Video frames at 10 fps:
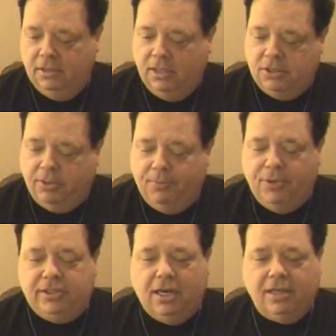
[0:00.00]
So he
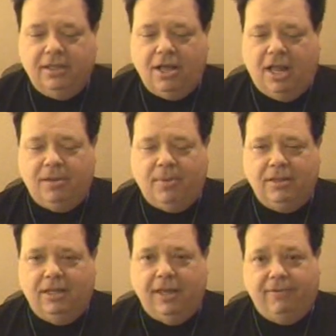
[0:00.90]
puts it on the column on
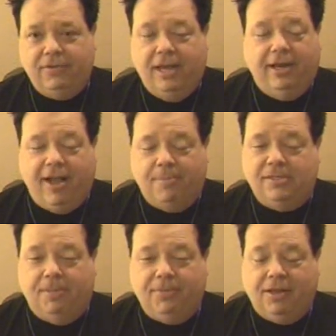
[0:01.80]
the left, and it comes
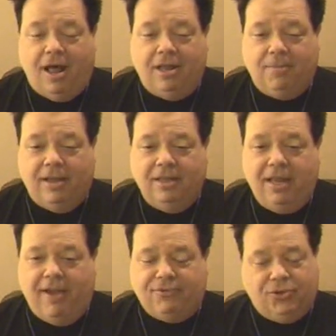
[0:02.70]
up the column on the
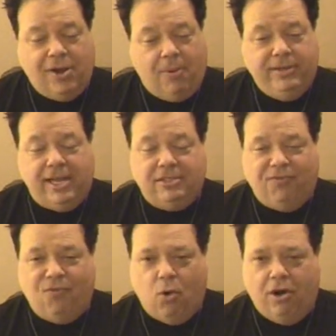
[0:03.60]
left. So now he has
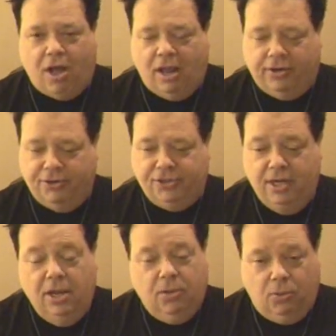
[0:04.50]
$4,
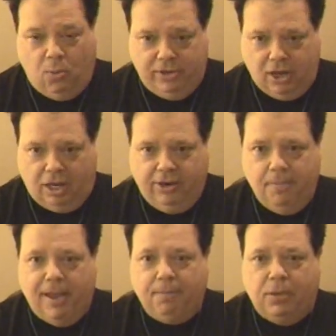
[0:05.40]
the $1 he
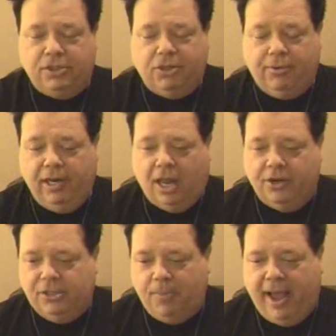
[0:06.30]
bet, plus
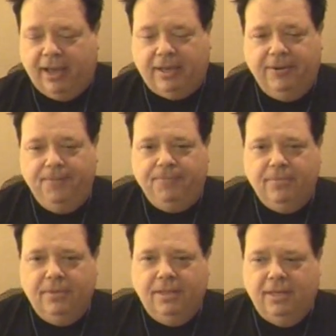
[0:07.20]
$3 back.
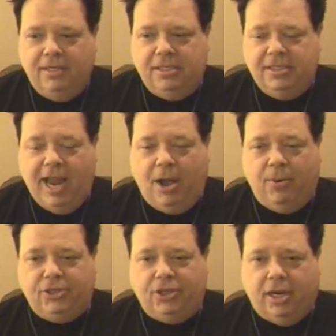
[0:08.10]
He says, "Now
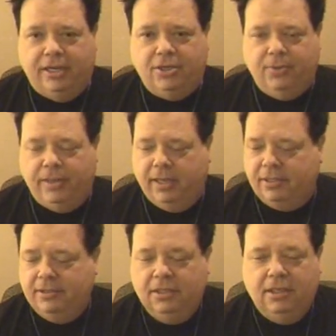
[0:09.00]
what should I do with it?"
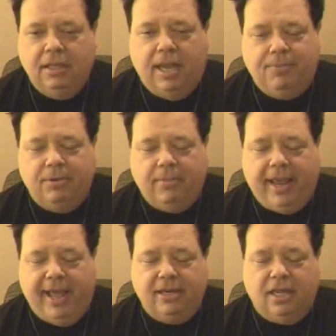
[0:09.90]
I put my
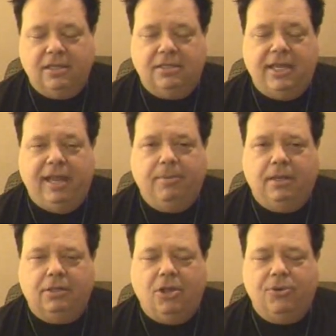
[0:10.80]
hand on the table,
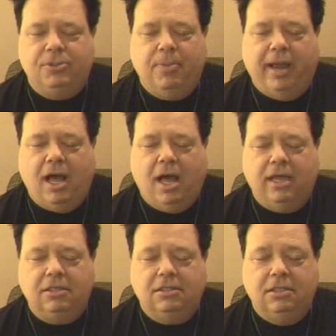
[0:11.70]
close my
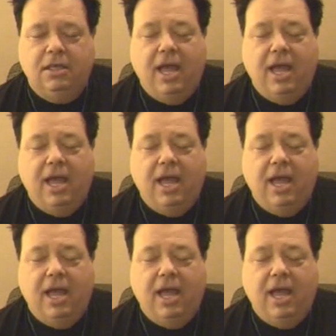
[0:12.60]
eyes.